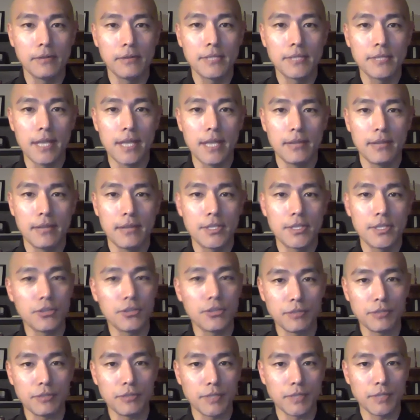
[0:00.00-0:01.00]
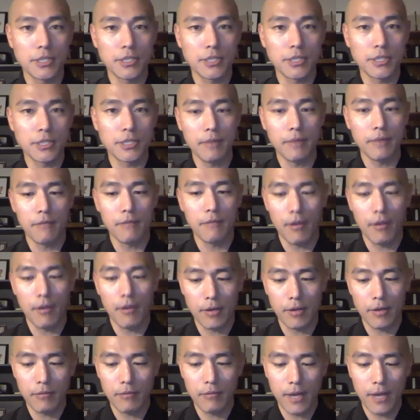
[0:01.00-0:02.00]
Zen and swordsmanship are
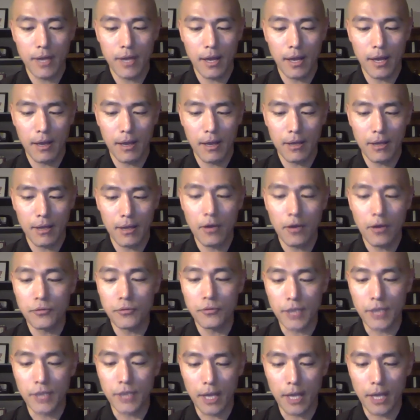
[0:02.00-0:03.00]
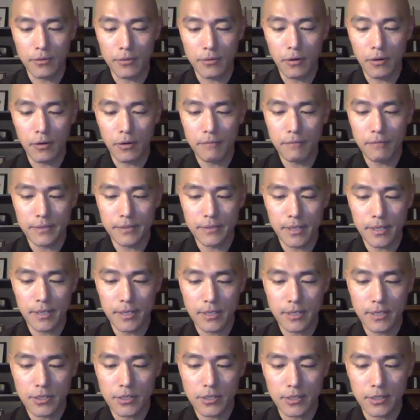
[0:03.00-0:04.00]
very go together often in
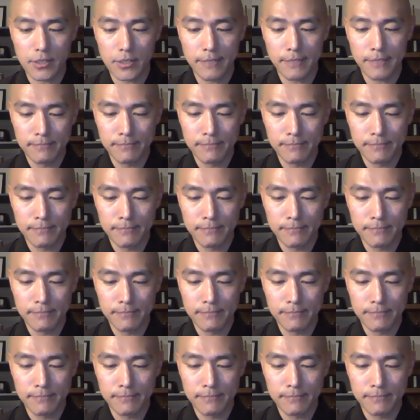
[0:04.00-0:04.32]
history.